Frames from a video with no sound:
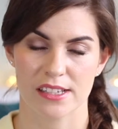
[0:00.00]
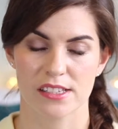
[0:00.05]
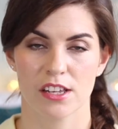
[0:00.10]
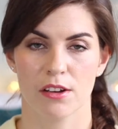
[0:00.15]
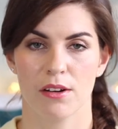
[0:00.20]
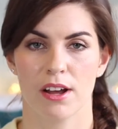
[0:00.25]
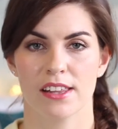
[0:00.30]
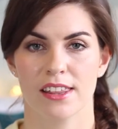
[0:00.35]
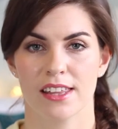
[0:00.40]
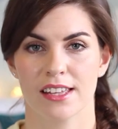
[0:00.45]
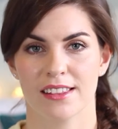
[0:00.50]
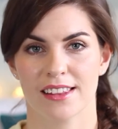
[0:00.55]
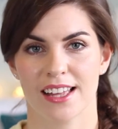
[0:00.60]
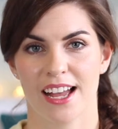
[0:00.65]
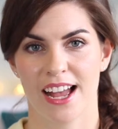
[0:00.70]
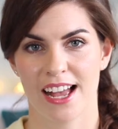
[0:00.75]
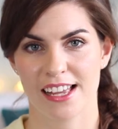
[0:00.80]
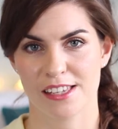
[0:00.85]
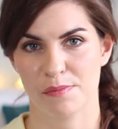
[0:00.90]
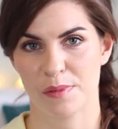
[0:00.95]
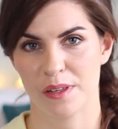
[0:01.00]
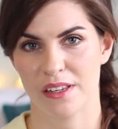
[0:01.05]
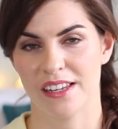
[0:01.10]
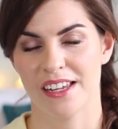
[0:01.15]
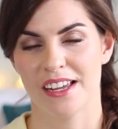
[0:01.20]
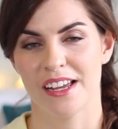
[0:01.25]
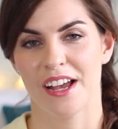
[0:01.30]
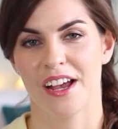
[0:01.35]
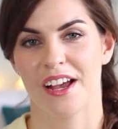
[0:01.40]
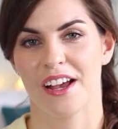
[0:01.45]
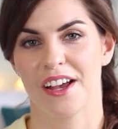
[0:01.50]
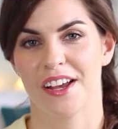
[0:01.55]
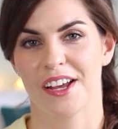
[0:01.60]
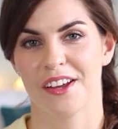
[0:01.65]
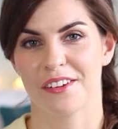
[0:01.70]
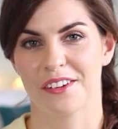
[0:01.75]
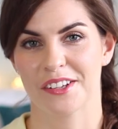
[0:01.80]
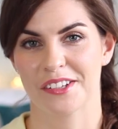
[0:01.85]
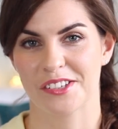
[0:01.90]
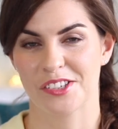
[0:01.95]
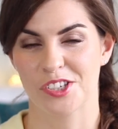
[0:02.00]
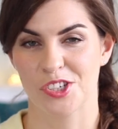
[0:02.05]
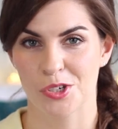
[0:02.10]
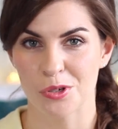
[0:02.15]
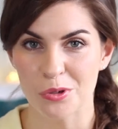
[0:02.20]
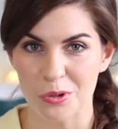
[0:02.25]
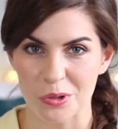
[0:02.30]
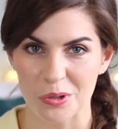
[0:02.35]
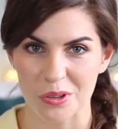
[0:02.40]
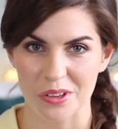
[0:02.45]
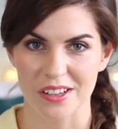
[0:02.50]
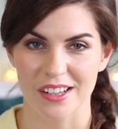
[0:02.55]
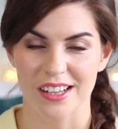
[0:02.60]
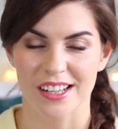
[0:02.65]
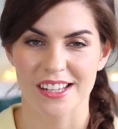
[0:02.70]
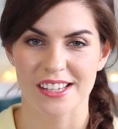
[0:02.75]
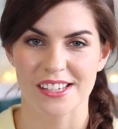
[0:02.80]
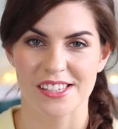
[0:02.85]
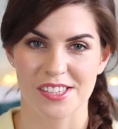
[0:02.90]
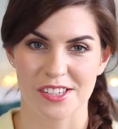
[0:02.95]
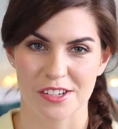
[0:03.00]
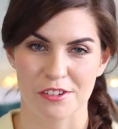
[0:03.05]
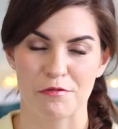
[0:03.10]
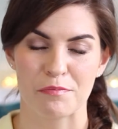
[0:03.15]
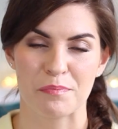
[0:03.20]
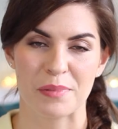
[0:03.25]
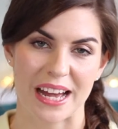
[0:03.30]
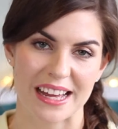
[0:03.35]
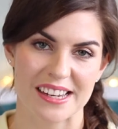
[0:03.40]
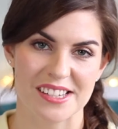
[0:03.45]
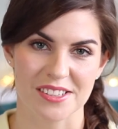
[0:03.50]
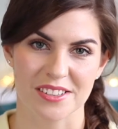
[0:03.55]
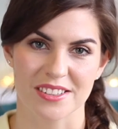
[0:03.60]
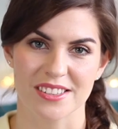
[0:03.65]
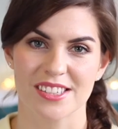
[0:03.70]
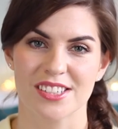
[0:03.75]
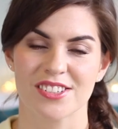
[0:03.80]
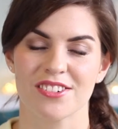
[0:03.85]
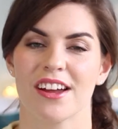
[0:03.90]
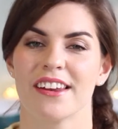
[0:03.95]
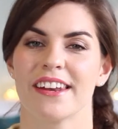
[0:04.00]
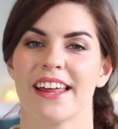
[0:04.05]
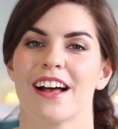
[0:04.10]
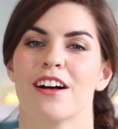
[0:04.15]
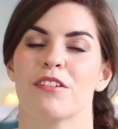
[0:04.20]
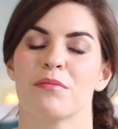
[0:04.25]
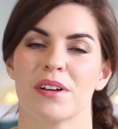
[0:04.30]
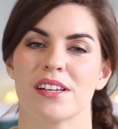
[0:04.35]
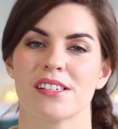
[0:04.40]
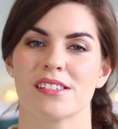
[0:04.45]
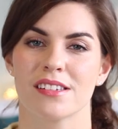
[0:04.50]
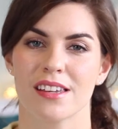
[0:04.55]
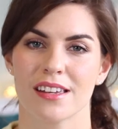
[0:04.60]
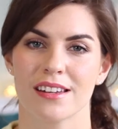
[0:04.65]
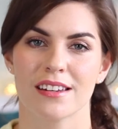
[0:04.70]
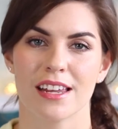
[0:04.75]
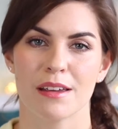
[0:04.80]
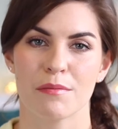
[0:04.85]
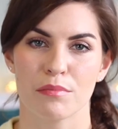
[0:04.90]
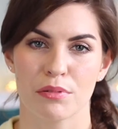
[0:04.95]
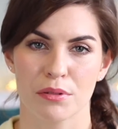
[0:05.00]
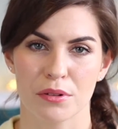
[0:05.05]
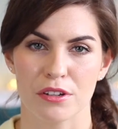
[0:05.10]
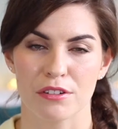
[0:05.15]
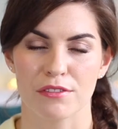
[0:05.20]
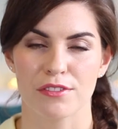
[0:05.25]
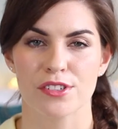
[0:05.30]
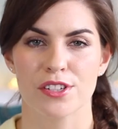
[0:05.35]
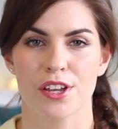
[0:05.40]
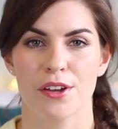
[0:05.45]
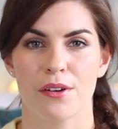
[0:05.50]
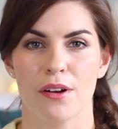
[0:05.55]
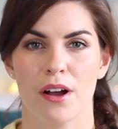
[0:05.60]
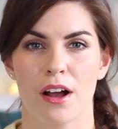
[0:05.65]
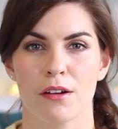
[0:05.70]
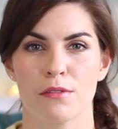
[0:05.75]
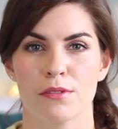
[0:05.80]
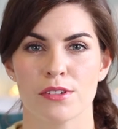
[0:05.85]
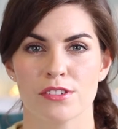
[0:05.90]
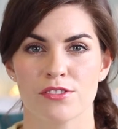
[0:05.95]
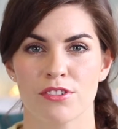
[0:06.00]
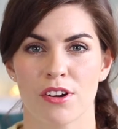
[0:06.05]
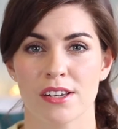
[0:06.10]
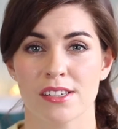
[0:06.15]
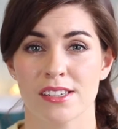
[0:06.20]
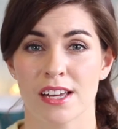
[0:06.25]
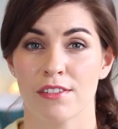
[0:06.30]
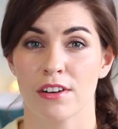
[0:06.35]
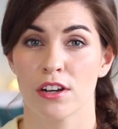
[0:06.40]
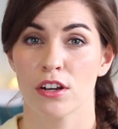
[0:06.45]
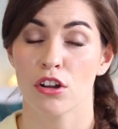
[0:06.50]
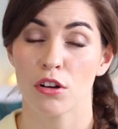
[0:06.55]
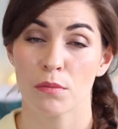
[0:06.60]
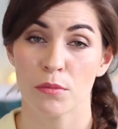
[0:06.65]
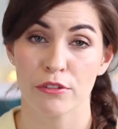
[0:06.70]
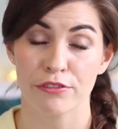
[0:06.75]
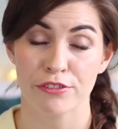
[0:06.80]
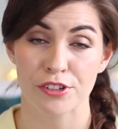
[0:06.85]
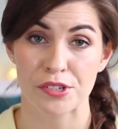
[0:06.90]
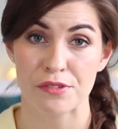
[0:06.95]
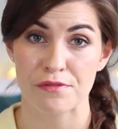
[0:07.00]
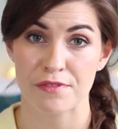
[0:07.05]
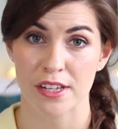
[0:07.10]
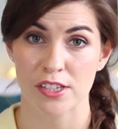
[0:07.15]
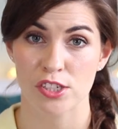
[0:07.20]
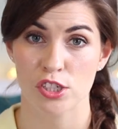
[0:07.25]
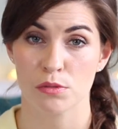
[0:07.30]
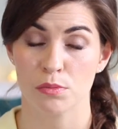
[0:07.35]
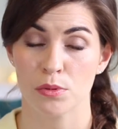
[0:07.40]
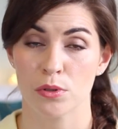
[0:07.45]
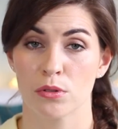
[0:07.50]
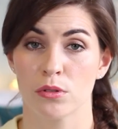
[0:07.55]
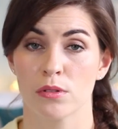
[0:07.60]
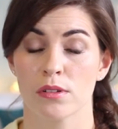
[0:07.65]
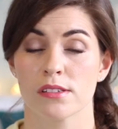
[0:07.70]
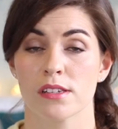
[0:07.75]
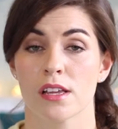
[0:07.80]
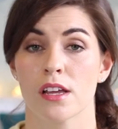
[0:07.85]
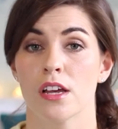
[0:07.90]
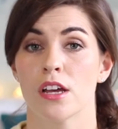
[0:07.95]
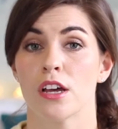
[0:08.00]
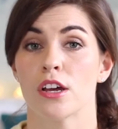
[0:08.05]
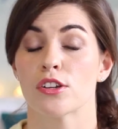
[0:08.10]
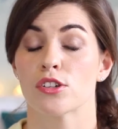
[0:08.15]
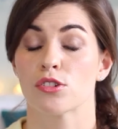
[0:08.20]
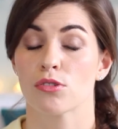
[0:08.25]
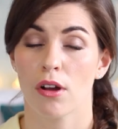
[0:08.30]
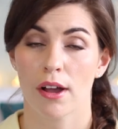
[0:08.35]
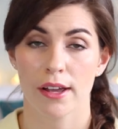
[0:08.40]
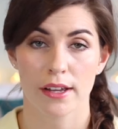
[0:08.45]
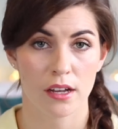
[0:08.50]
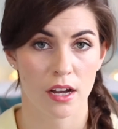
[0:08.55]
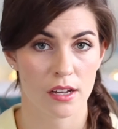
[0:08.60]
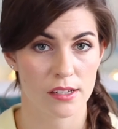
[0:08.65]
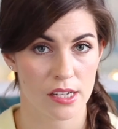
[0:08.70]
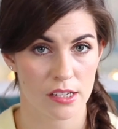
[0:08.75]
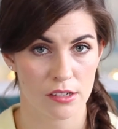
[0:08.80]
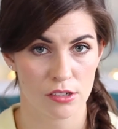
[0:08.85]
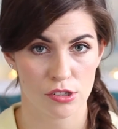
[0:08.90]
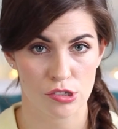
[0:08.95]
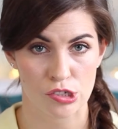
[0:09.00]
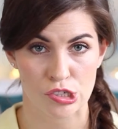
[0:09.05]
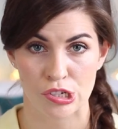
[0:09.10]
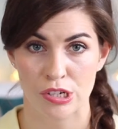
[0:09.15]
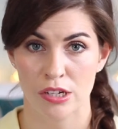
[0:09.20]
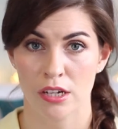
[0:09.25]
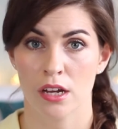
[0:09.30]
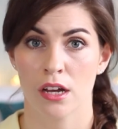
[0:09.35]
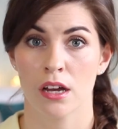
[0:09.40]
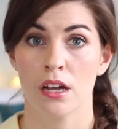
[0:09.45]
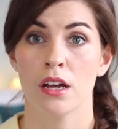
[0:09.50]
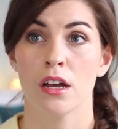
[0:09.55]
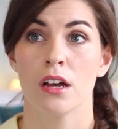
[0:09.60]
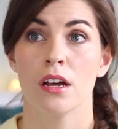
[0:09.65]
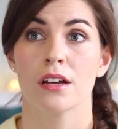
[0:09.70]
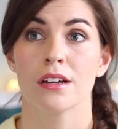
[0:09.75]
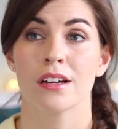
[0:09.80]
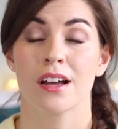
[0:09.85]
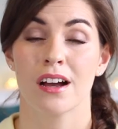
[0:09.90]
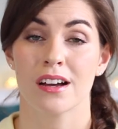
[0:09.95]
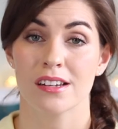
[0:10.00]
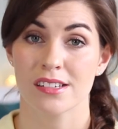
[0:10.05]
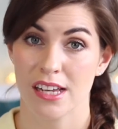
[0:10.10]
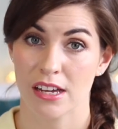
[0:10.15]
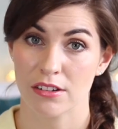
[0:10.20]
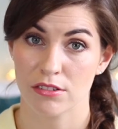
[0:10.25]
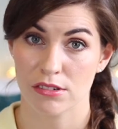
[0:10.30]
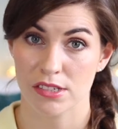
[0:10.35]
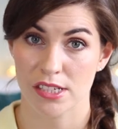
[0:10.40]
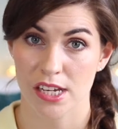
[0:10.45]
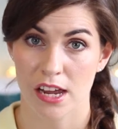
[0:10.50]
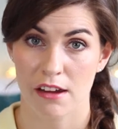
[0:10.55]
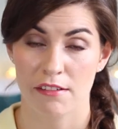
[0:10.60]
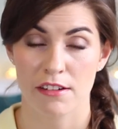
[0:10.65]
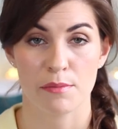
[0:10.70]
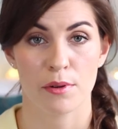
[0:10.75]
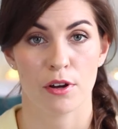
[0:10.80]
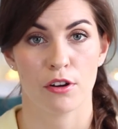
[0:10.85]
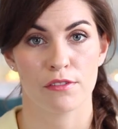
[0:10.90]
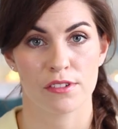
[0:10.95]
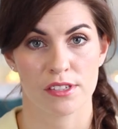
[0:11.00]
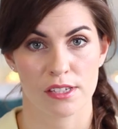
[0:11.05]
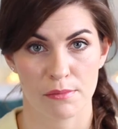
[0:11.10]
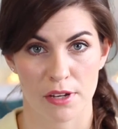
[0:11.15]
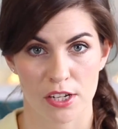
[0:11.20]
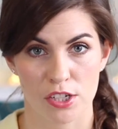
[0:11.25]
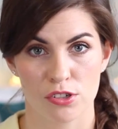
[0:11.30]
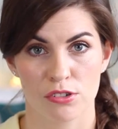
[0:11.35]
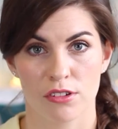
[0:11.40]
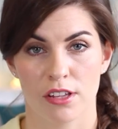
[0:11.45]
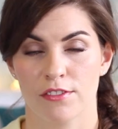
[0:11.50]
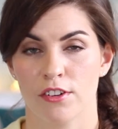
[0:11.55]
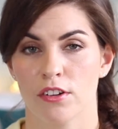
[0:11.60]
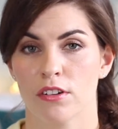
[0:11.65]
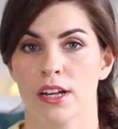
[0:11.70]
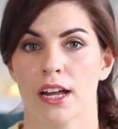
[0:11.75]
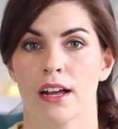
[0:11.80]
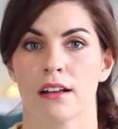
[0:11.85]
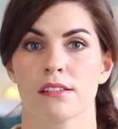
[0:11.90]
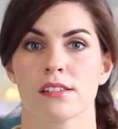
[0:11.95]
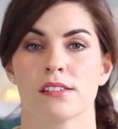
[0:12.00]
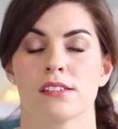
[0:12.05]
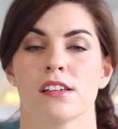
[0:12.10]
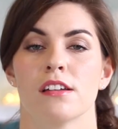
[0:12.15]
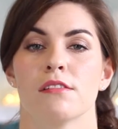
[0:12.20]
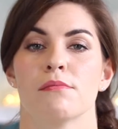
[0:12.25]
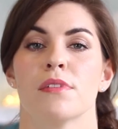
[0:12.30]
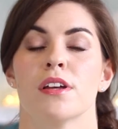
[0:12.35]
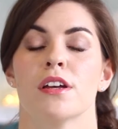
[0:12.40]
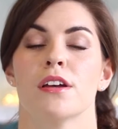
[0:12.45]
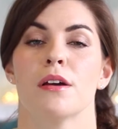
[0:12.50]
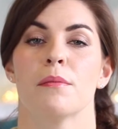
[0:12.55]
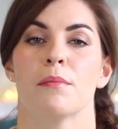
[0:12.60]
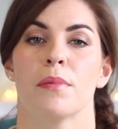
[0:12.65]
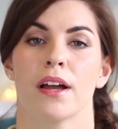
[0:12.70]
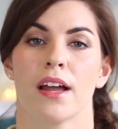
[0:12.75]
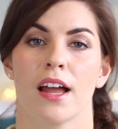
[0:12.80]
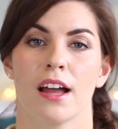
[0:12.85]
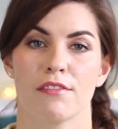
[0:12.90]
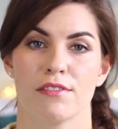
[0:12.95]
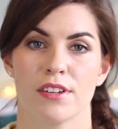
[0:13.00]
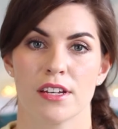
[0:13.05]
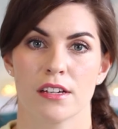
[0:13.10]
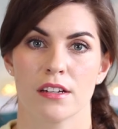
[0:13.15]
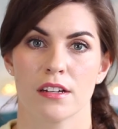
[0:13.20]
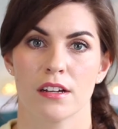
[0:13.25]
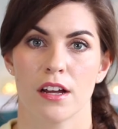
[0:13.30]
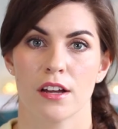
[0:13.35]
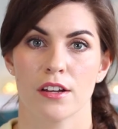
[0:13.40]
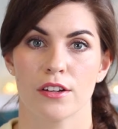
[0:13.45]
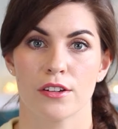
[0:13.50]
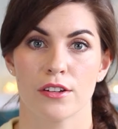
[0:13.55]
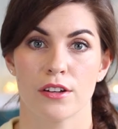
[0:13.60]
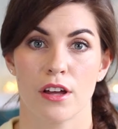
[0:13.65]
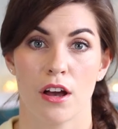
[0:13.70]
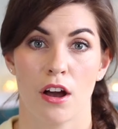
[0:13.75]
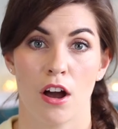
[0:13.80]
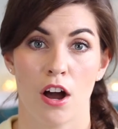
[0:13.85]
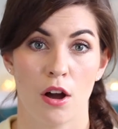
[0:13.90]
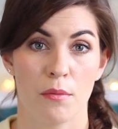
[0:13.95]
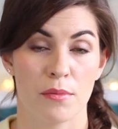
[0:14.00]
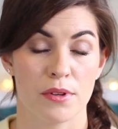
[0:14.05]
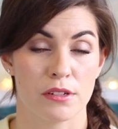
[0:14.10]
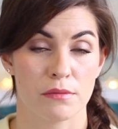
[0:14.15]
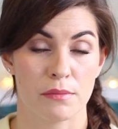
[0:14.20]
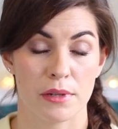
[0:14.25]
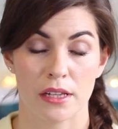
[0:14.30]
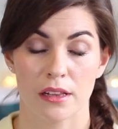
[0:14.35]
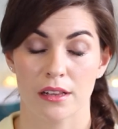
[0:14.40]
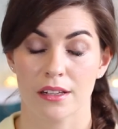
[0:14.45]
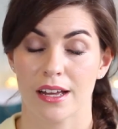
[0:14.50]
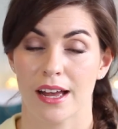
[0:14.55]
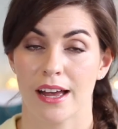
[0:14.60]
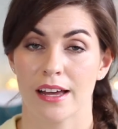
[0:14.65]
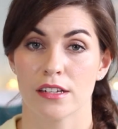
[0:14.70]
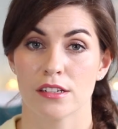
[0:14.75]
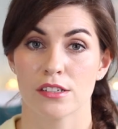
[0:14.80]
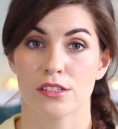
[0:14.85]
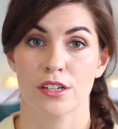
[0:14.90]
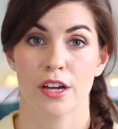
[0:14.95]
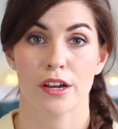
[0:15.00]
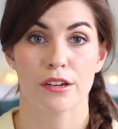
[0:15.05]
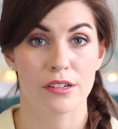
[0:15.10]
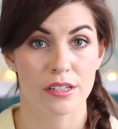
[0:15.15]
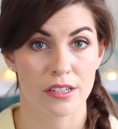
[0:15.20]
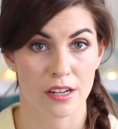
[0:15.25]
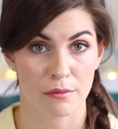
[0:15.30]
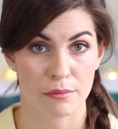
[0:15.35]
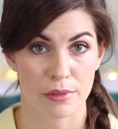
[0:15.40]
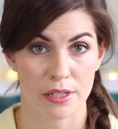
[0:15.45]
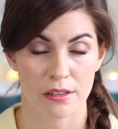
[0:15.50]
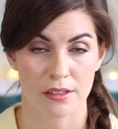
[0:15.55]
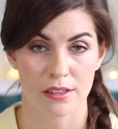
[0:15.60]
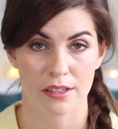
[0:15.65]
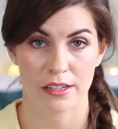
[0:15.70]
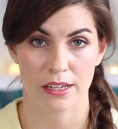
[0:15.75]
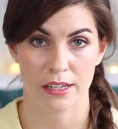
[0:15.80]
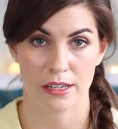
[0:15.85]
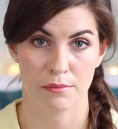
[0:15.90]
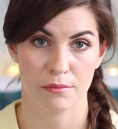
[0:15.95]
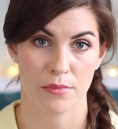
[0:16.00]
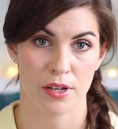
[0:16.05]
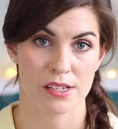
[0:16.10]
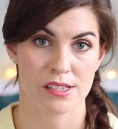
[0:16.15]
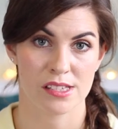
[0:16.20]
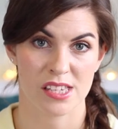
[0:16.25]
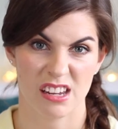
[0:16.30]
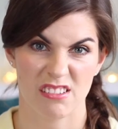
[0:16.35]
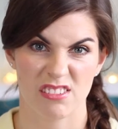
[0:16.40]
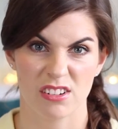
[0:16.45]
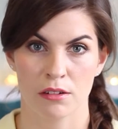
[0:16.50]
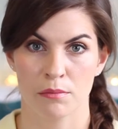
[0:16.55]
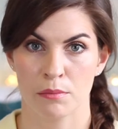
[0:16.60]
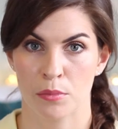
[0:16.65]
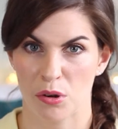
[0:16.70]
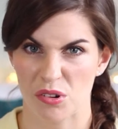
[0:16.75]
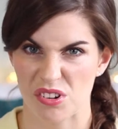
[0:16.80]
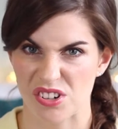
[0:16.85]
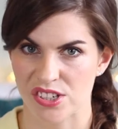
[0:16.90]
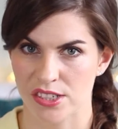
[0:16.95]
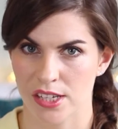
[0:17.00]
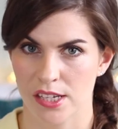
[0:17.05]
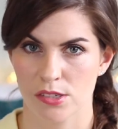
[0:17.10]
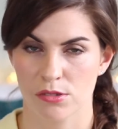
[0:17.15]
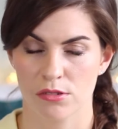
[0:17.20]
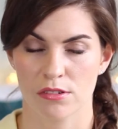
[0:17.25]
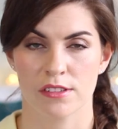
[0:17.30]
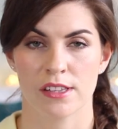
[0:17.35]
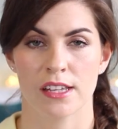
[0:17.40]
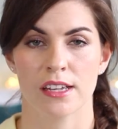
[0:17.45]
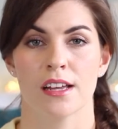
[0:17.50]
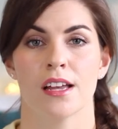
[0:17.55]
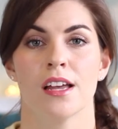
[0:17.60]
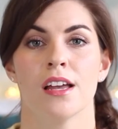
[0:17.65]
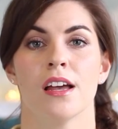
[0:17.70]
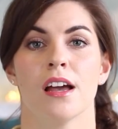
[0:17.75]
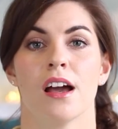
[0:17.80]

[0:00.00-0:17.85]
So I think that has been a dual sort of battle to try and help my skin improve. So I was trying to have a lot more fruit and vegetables, try and cut down on sugar, cut down on dairy, but obviously make sure I've got calcium by having almond milk and coconut milk in my cereal and porridge and that sort of thing.